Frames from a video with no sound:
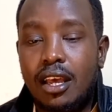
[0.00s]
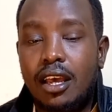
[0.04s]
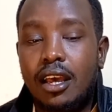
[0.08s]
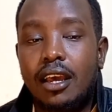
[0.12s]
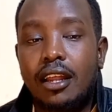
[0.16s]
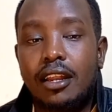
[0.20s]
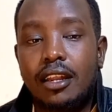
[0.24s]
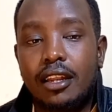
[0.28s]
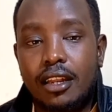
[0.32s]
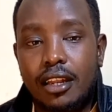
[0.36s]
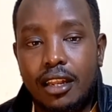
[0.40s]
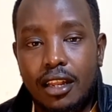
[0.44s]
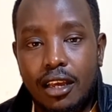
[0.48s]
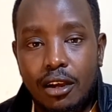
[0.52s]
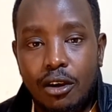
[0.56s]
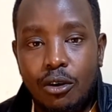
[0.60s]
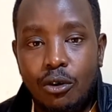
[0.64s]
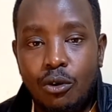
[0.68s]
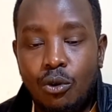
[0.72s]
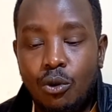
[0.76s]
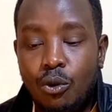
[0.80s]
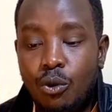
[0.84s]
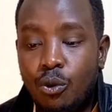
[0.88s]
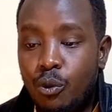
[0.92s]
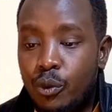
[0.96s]
and now
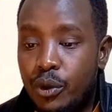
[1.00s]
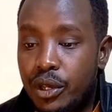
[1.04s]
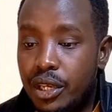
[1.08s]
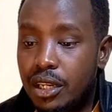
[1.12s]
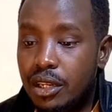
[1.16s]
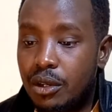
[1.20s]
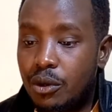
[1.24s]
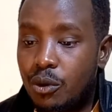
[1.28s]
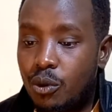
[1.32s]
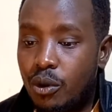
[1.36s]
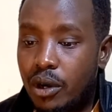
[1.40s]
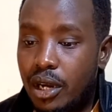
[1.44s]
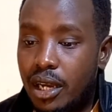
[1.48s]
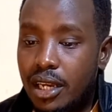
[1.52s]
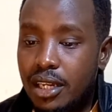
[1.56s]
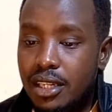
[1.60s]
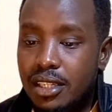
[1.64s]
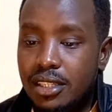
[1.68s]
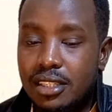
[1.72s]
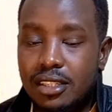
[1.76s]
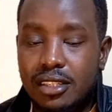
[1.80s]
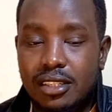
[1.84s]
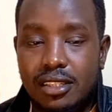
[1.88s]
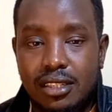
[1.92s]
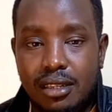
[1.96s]
we require
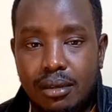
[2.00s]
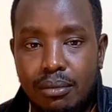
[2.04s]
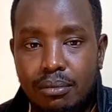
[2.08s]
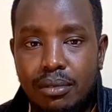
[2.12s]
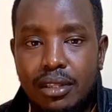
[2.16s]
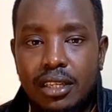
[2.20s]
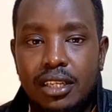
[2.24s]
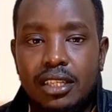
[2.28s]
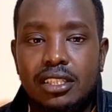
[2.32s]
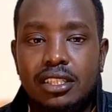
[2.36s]
some